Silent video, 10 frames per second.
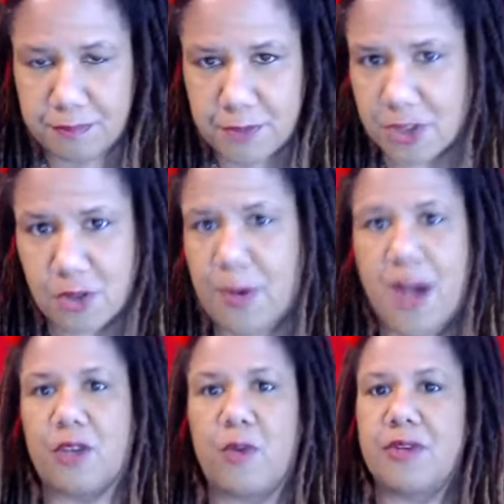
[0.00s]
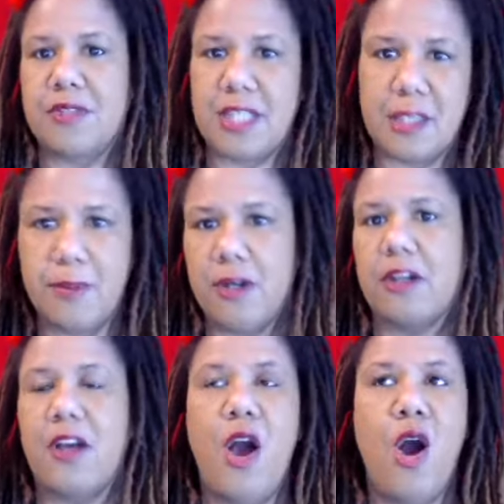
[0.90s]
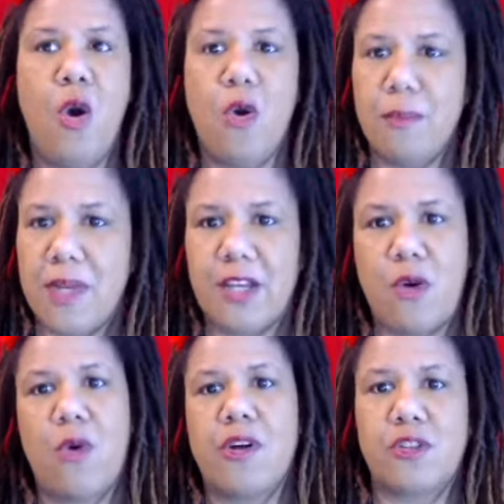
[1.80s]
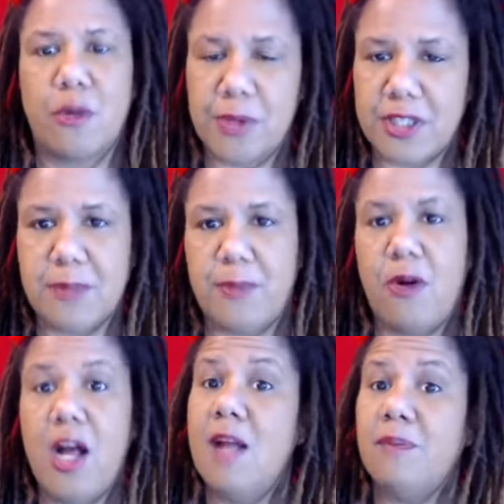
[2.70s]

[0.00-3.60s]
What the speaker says: digital product, whether it's ebook or mini course or printable.